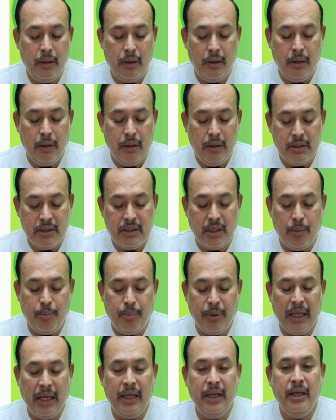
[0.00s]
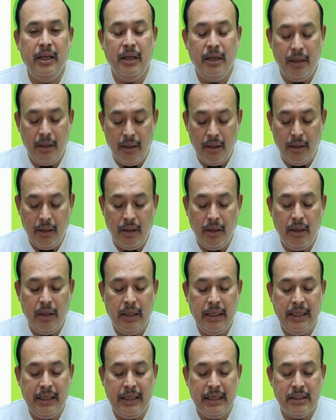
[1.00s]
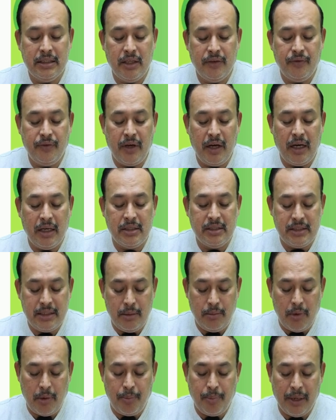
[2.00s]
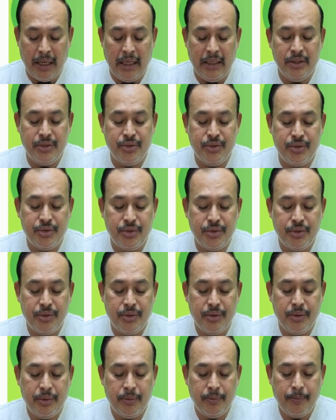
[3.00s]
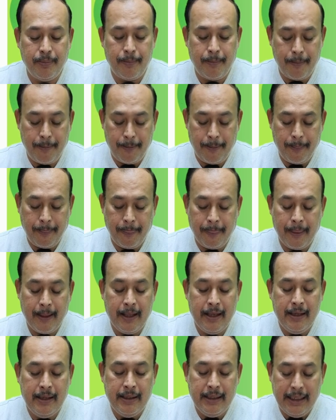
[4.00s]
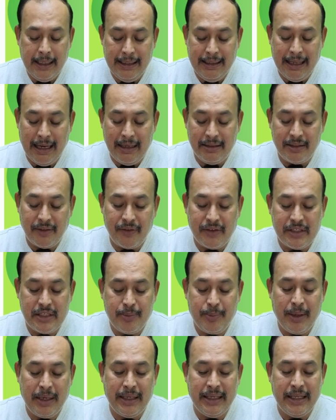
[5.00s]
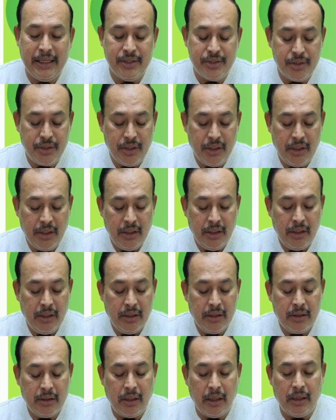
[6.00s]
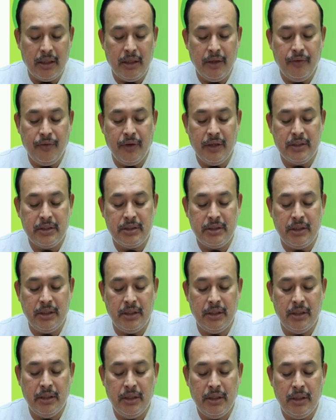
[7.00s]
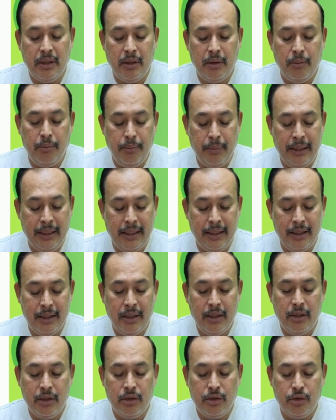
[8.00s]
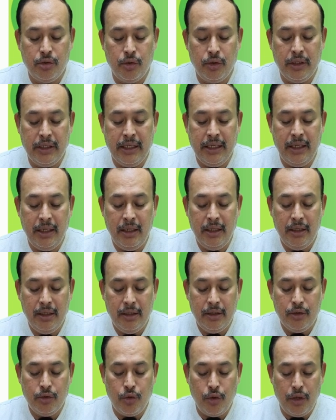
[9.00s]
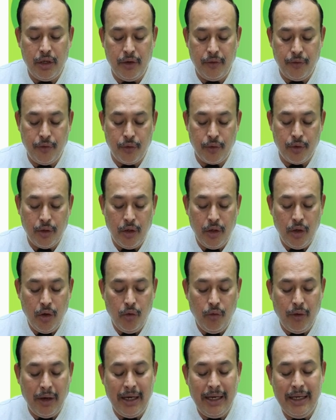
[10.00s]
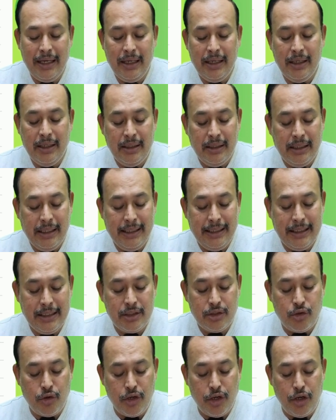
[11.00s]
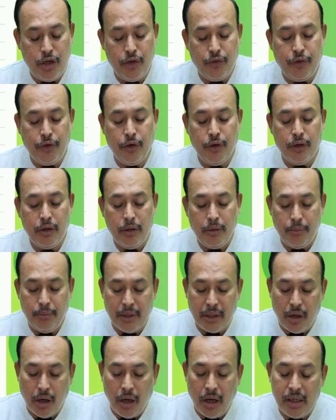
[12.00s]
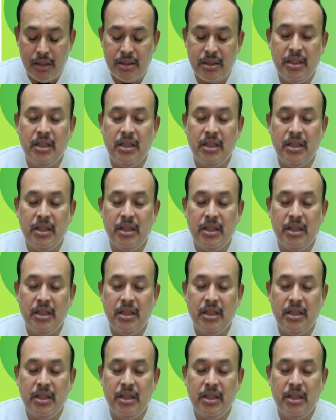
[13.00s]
supply in case of RCM applies in the hands of recipient is 31st May 2024. Why it is 2024? Because